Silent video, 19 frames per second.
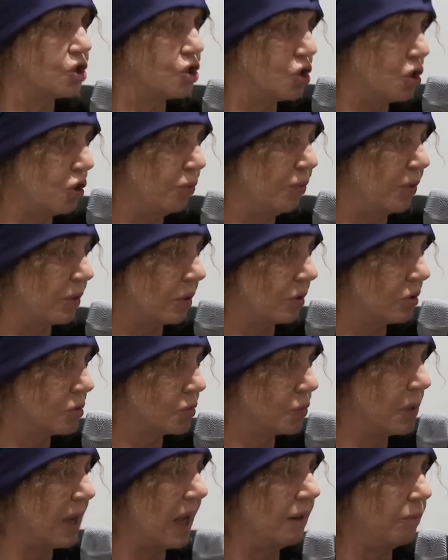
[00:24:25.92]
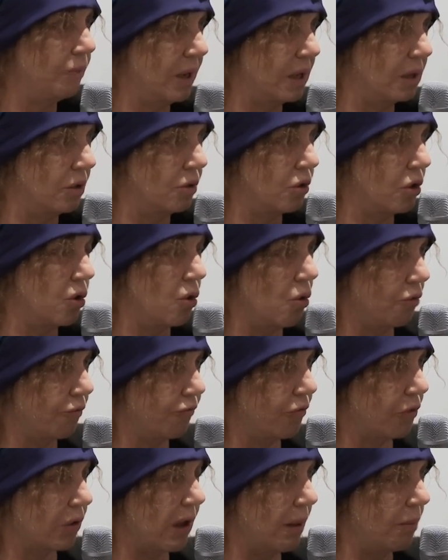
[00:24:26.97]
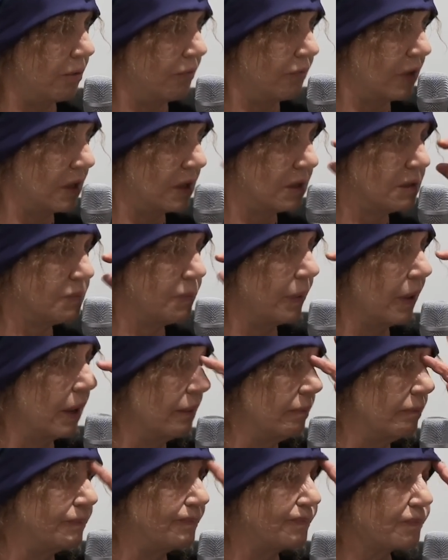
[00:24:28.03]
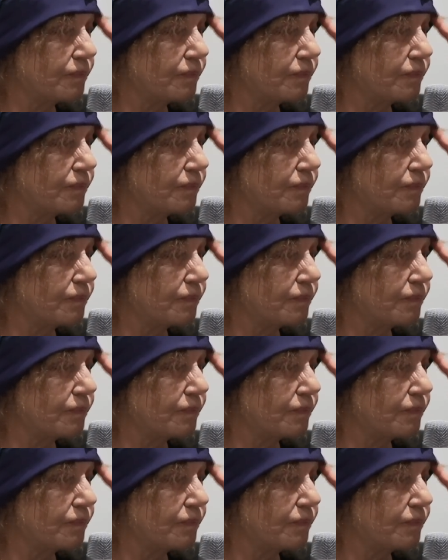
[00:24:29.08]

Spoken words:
stupid because we had been in New York for a couple of years, but